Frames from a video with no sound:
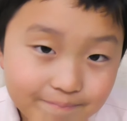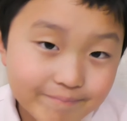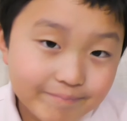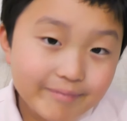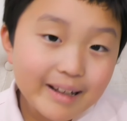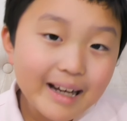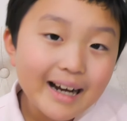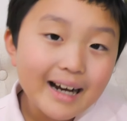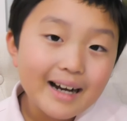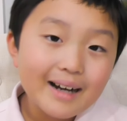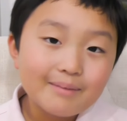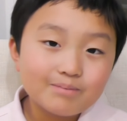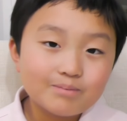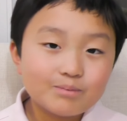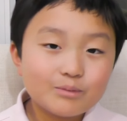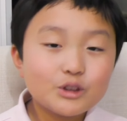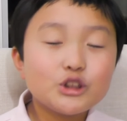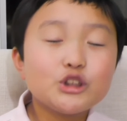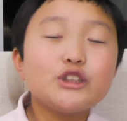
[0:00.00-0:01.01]

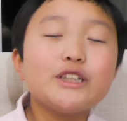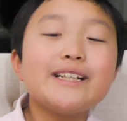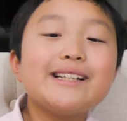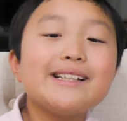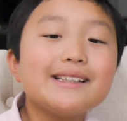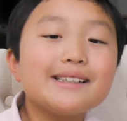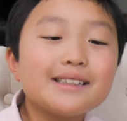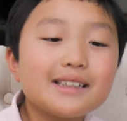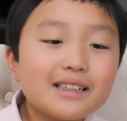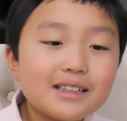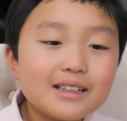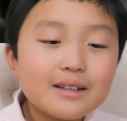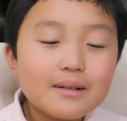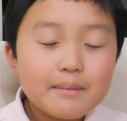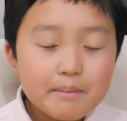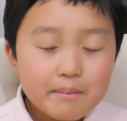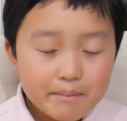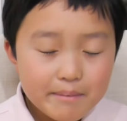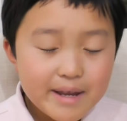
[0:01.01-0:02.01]
um, Tree
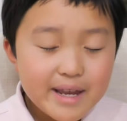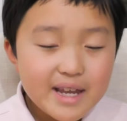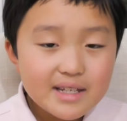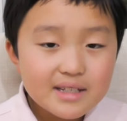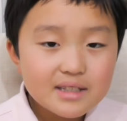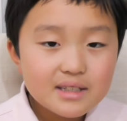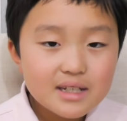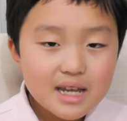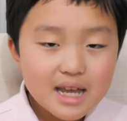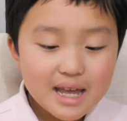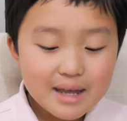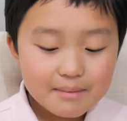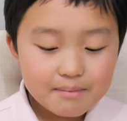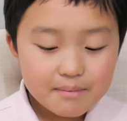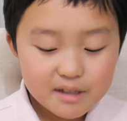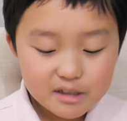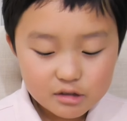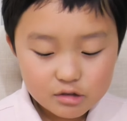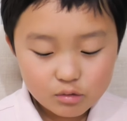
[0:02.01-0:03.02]
Ear, Min,
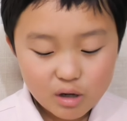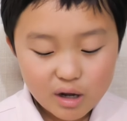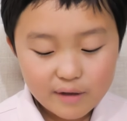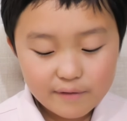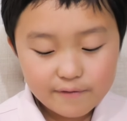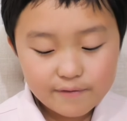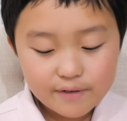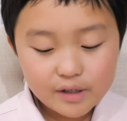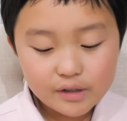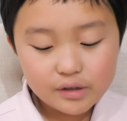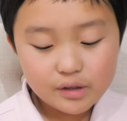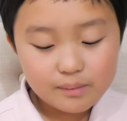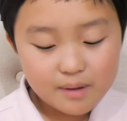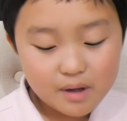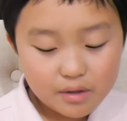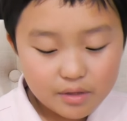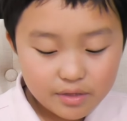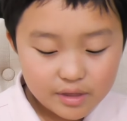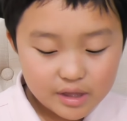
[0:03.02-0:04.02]
and Min's wife felt
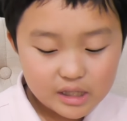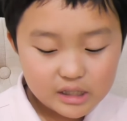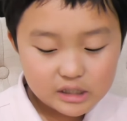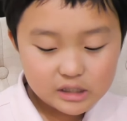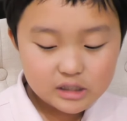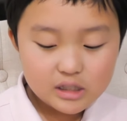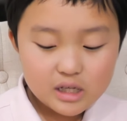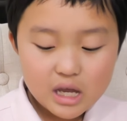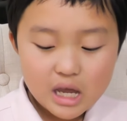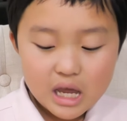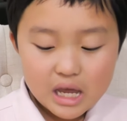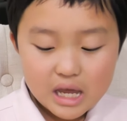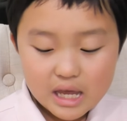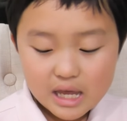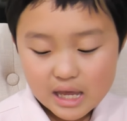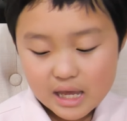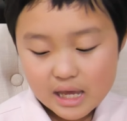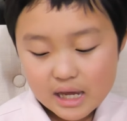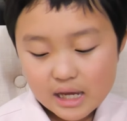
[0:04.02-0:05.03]
about this?
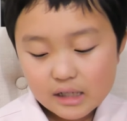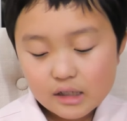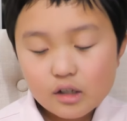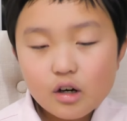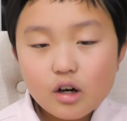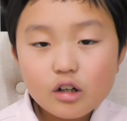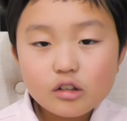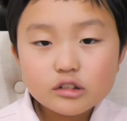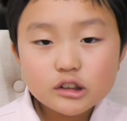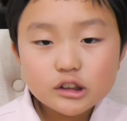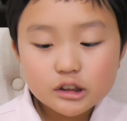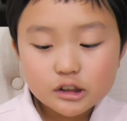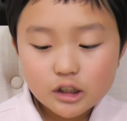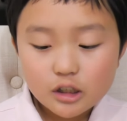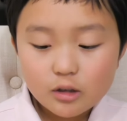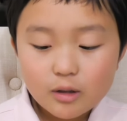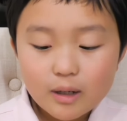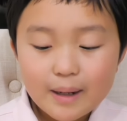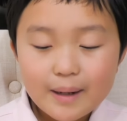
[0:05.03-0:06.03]
And also,
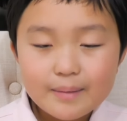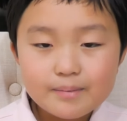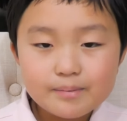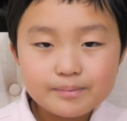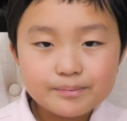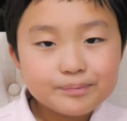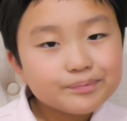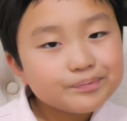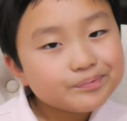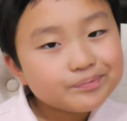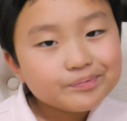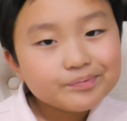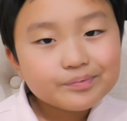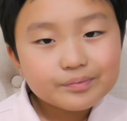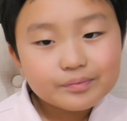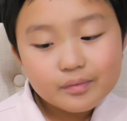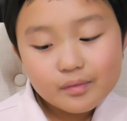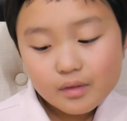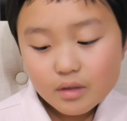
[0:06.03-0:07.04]
um,
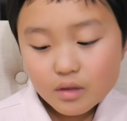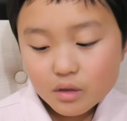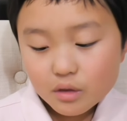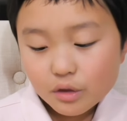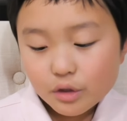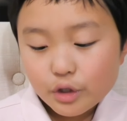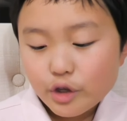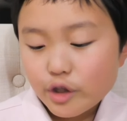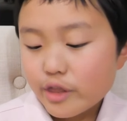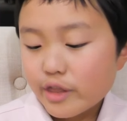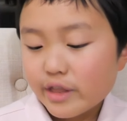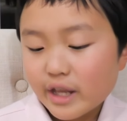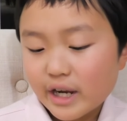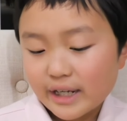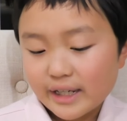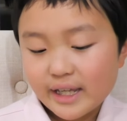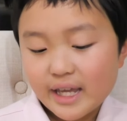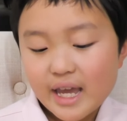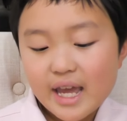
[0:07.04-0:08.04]
do you think
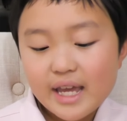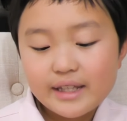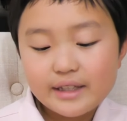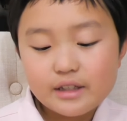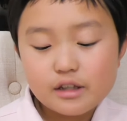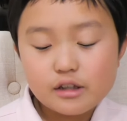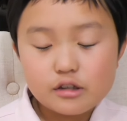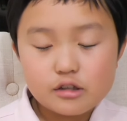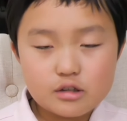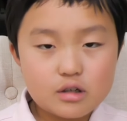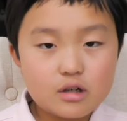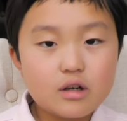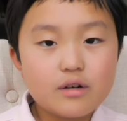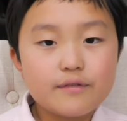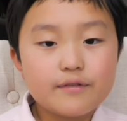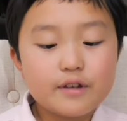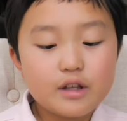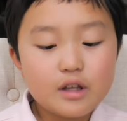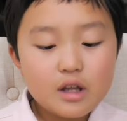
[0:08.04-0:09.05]
that Kang
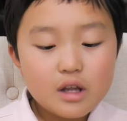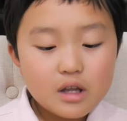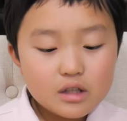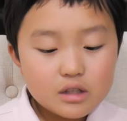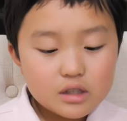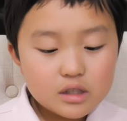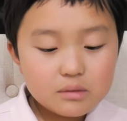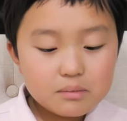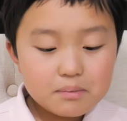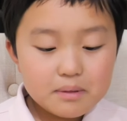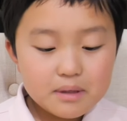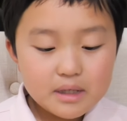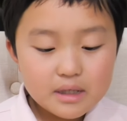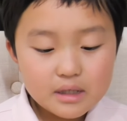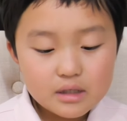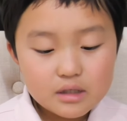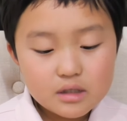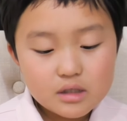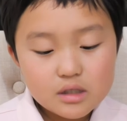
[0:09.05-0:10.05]
deserved to
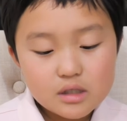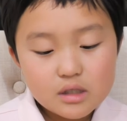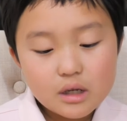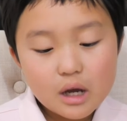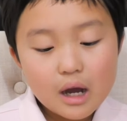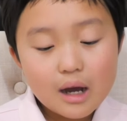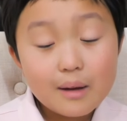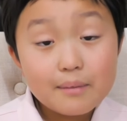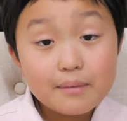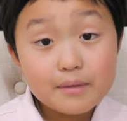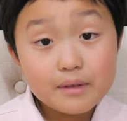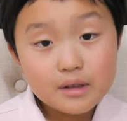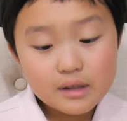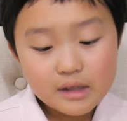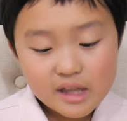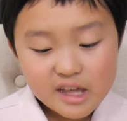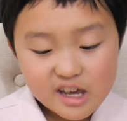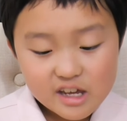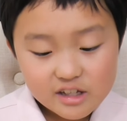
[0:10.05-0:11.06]
be um,
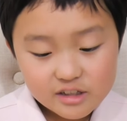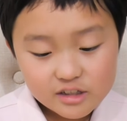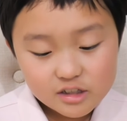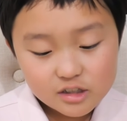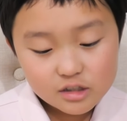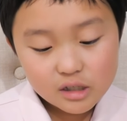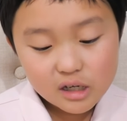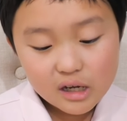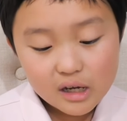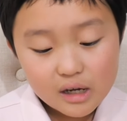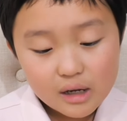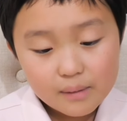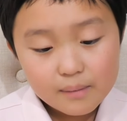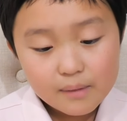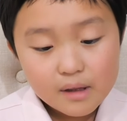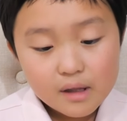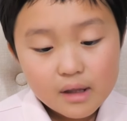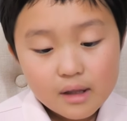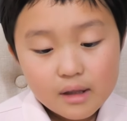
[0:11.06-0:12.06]
this
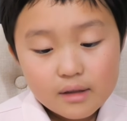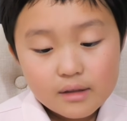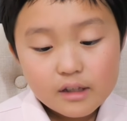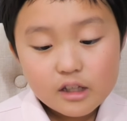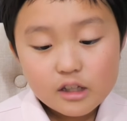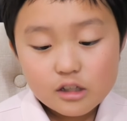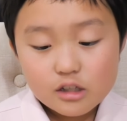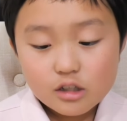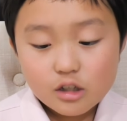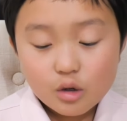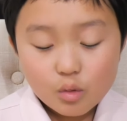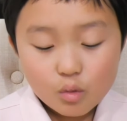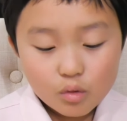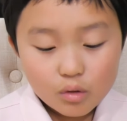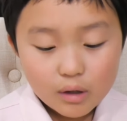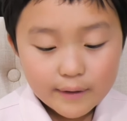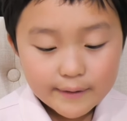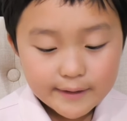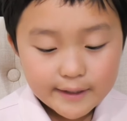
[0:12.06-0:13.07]
um, this
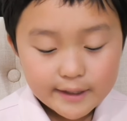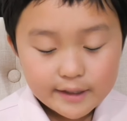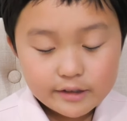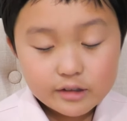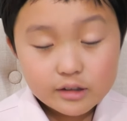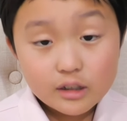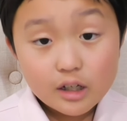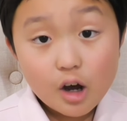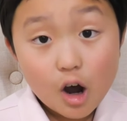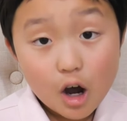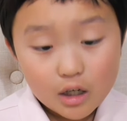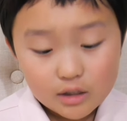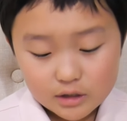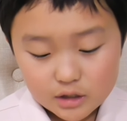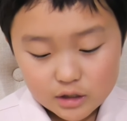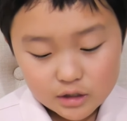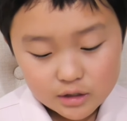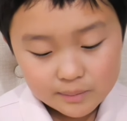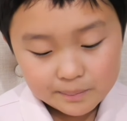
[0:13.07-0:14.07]
oh, uh, this
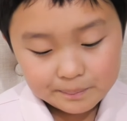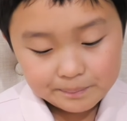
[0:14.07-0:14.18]
honor